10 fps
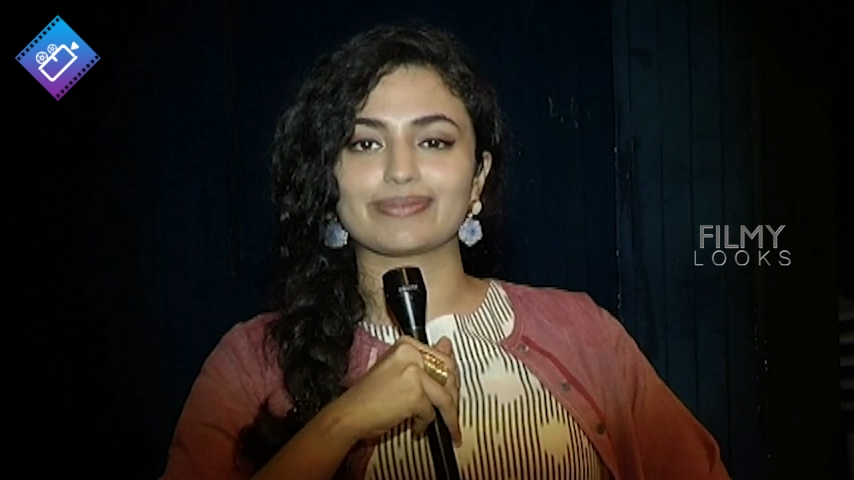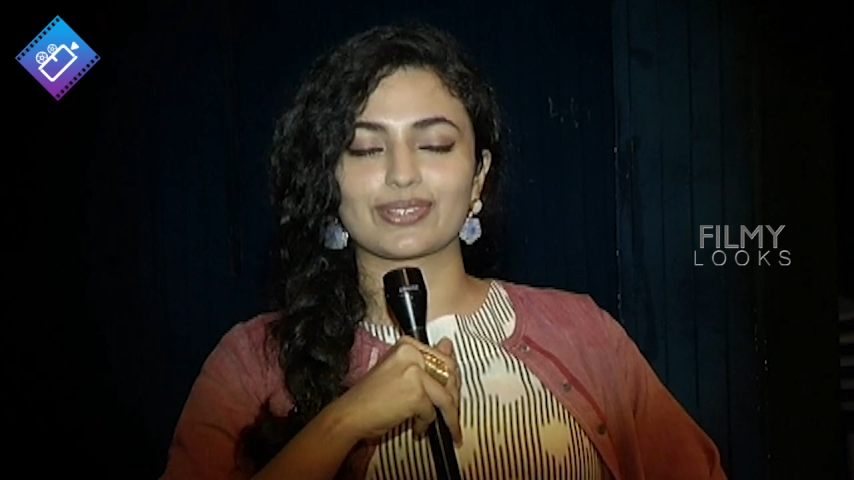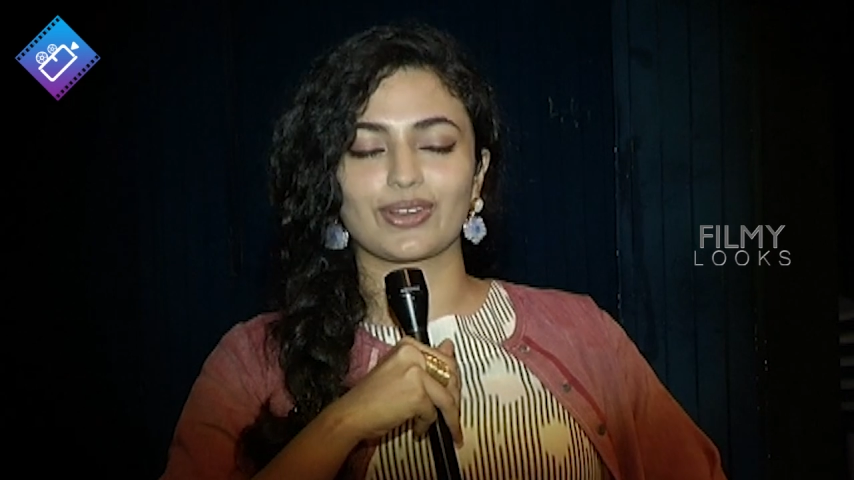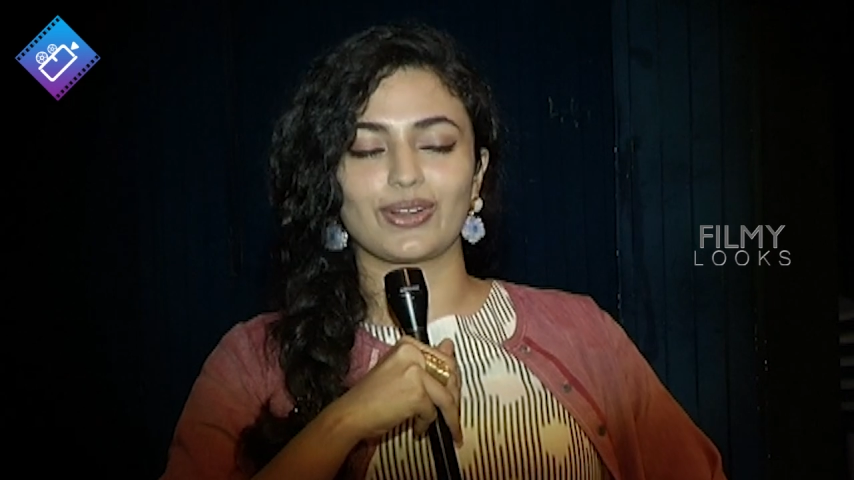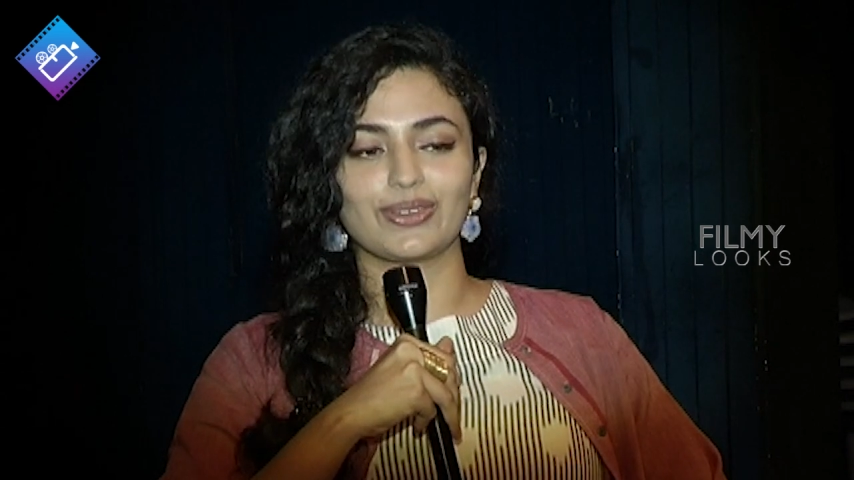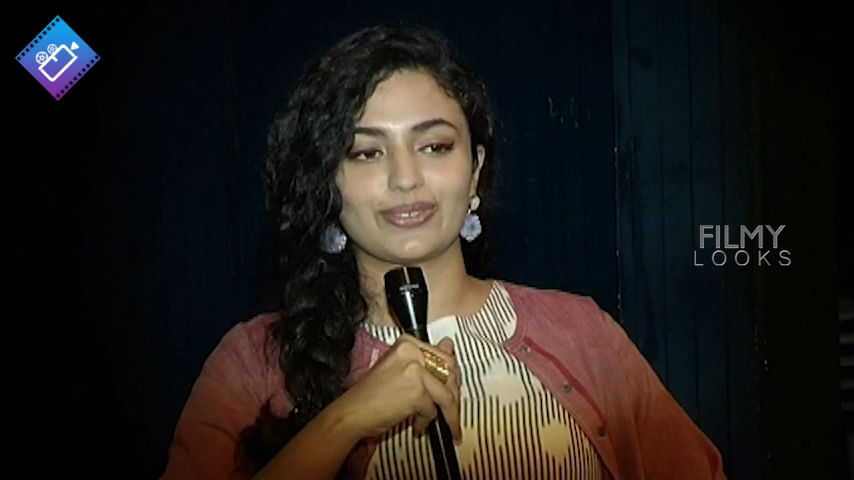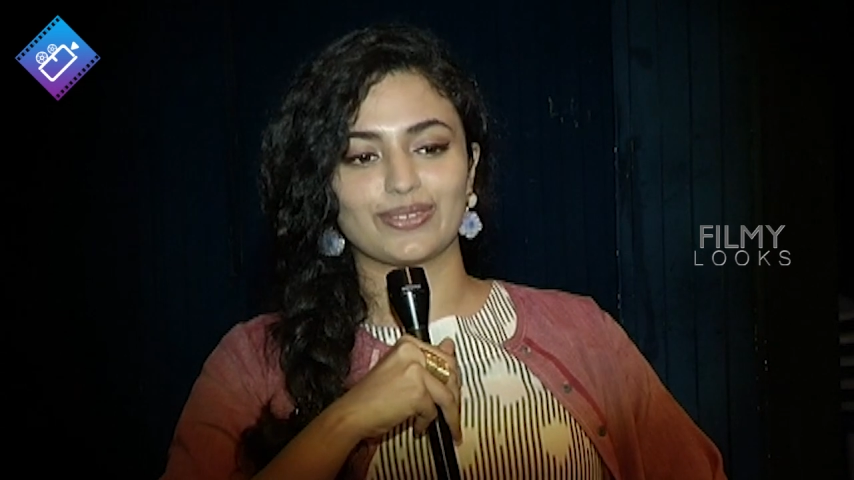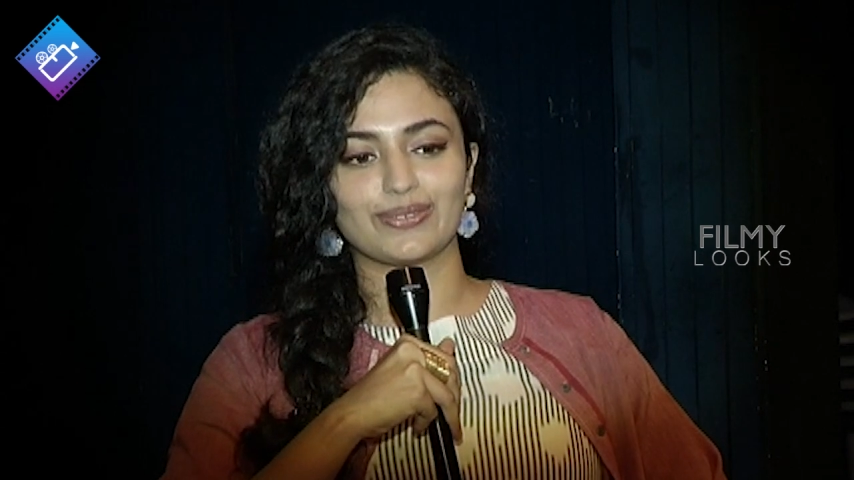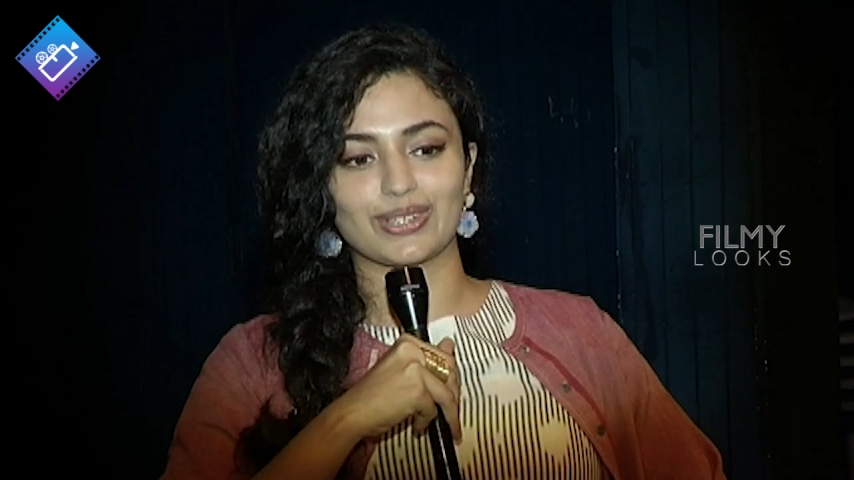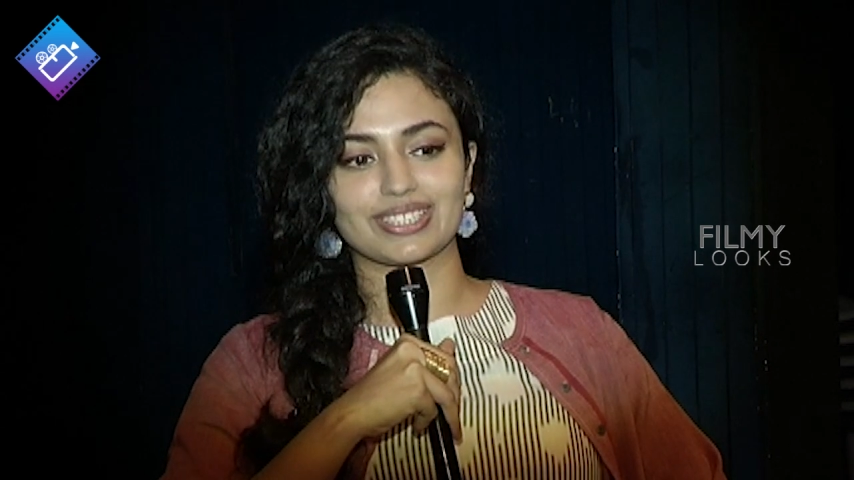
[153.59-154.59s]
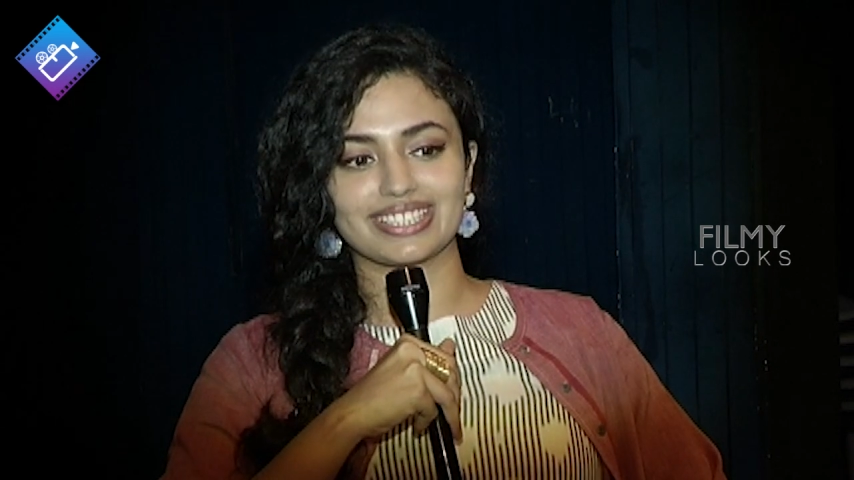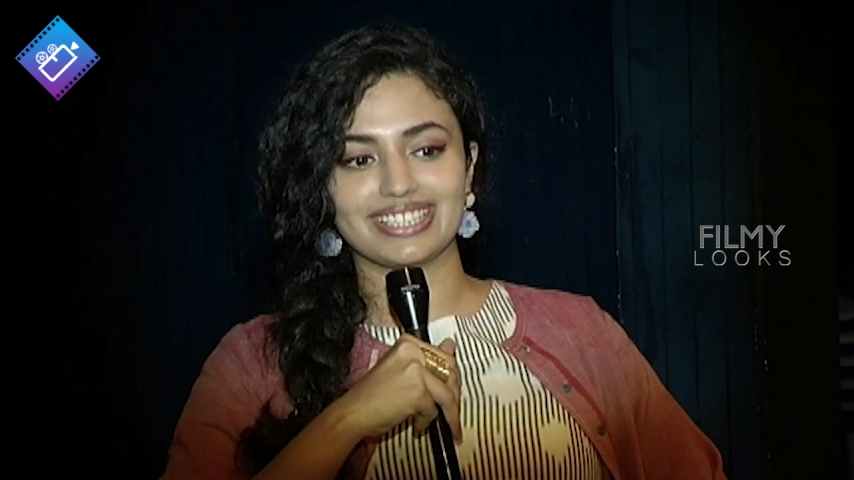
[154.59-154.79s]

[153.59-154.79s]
I'm sure all of you have watched